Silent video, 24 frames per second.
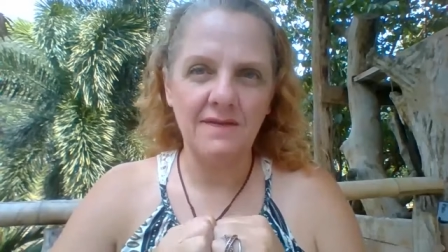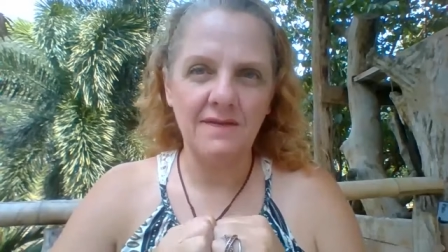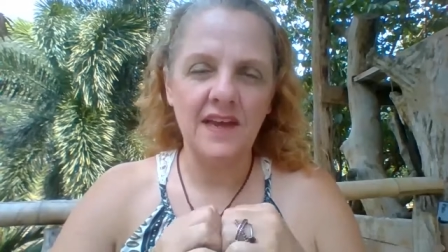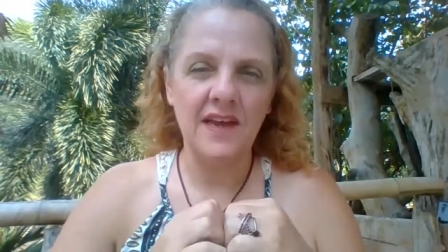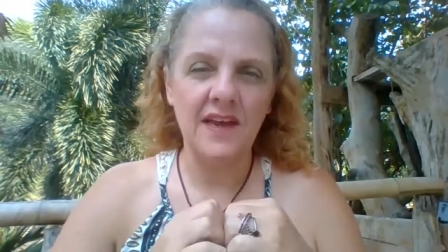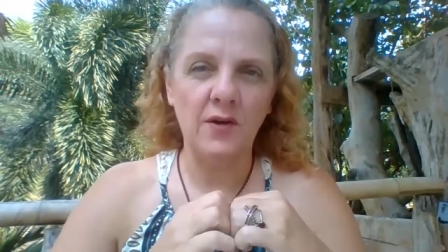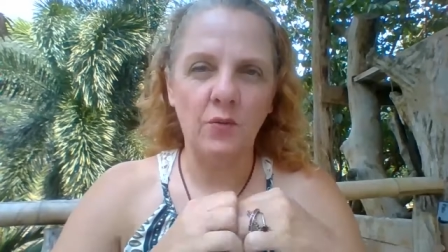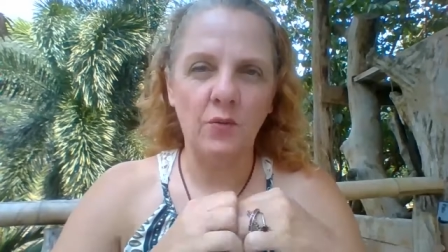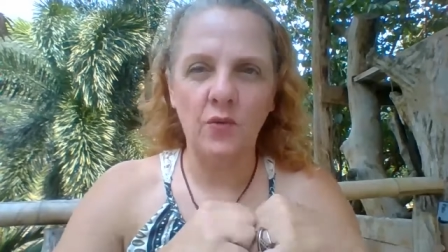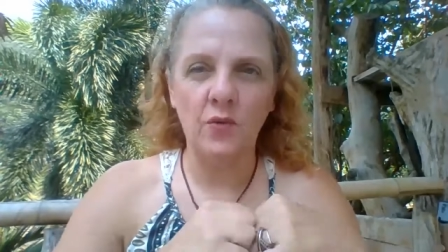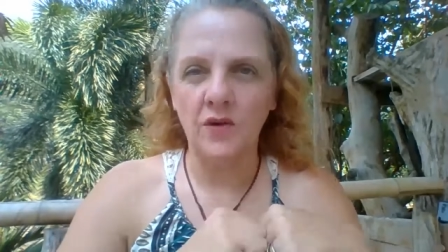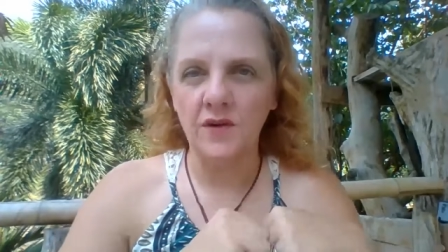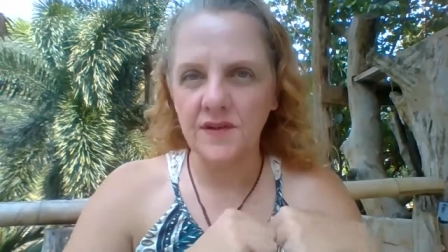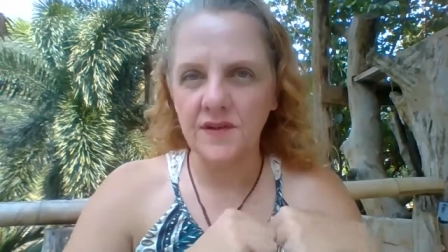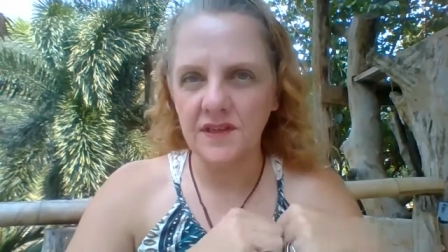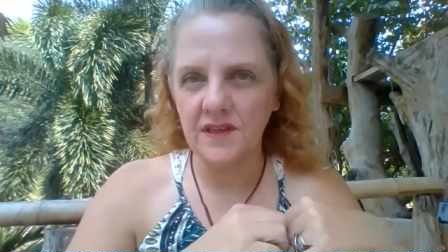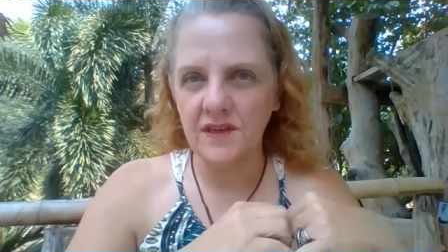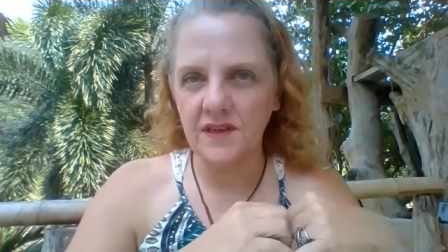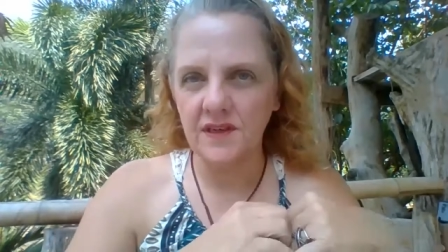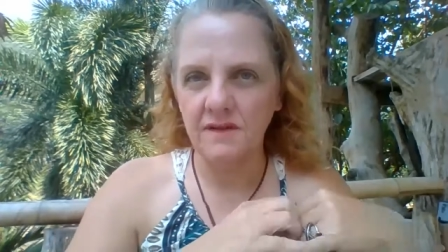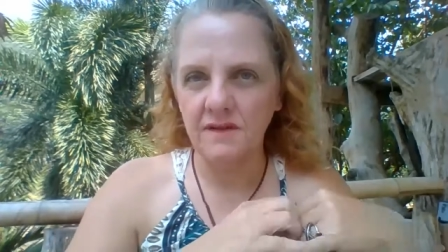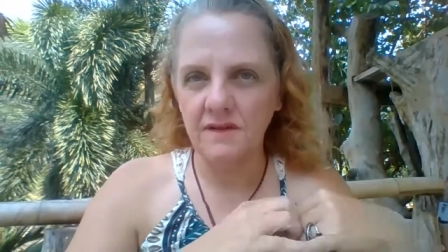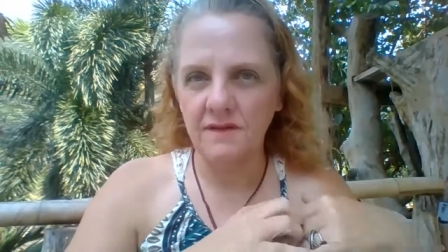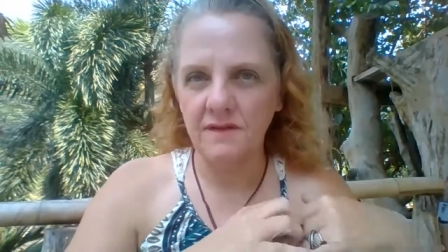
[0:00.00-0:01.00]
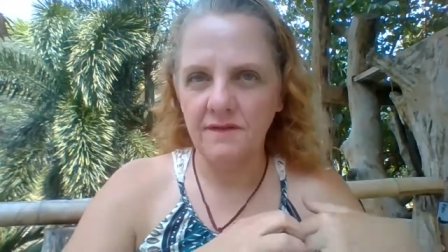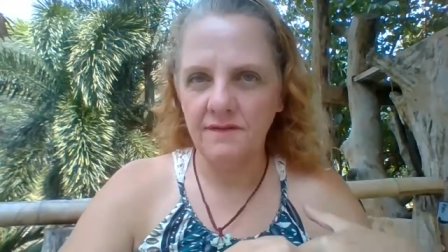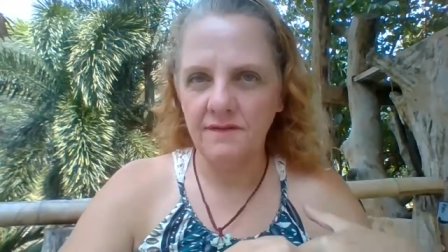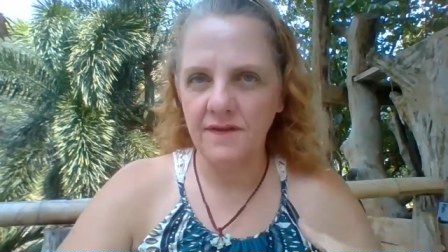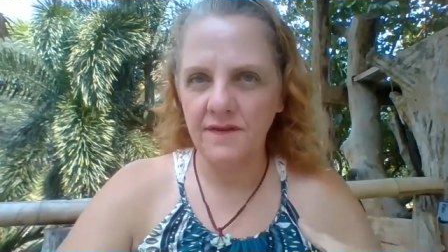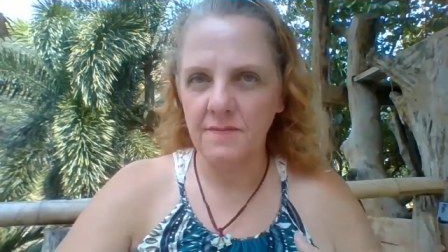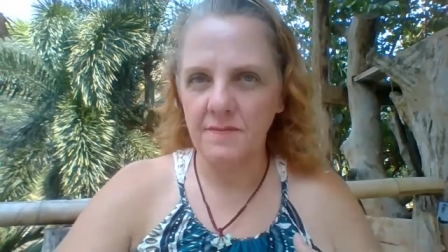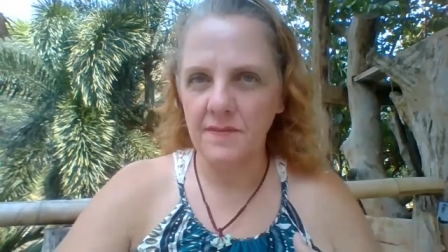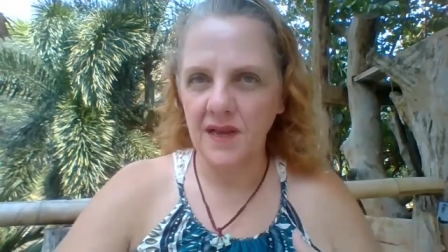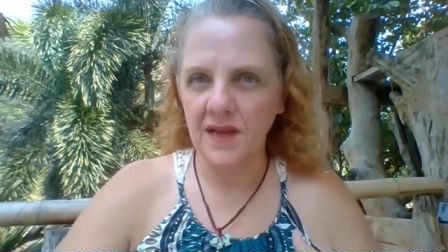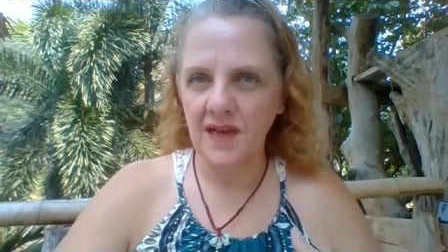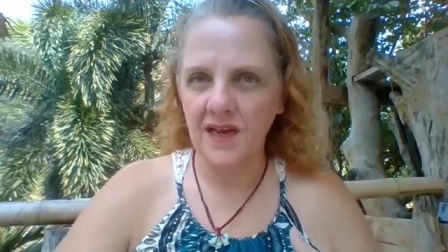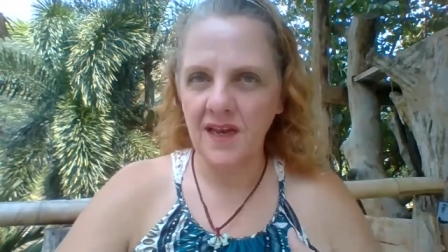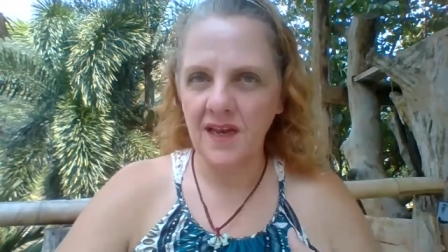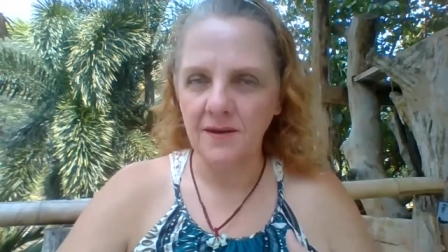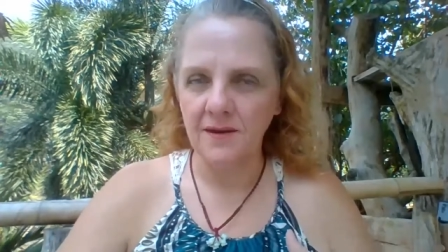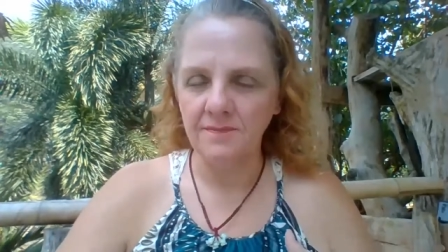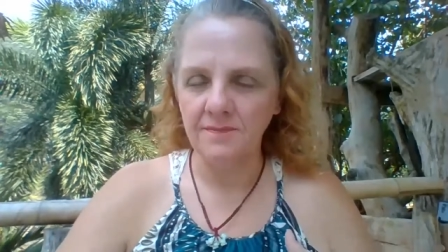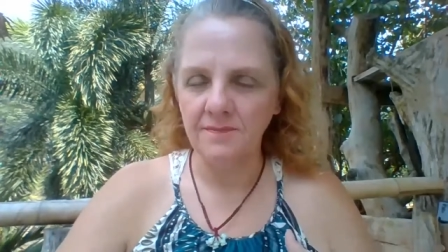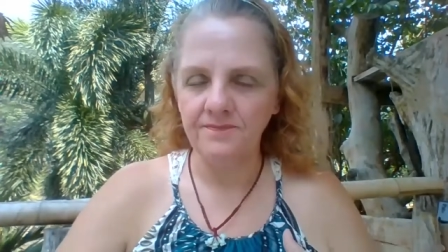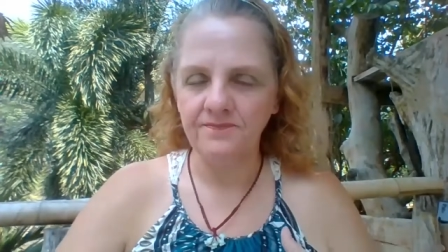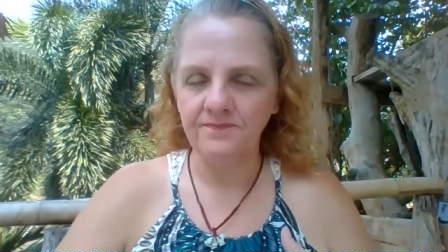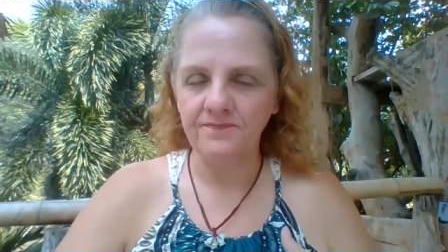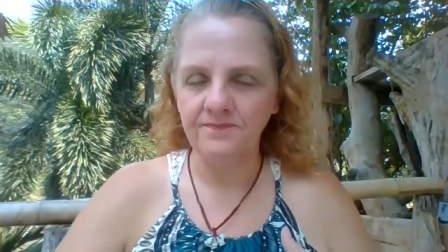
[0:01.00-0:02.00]
It was
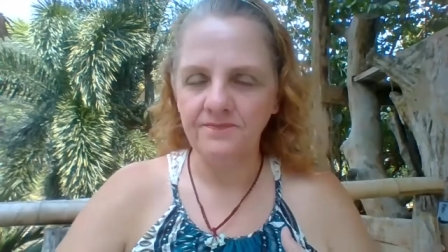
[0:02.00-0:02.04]
familiar.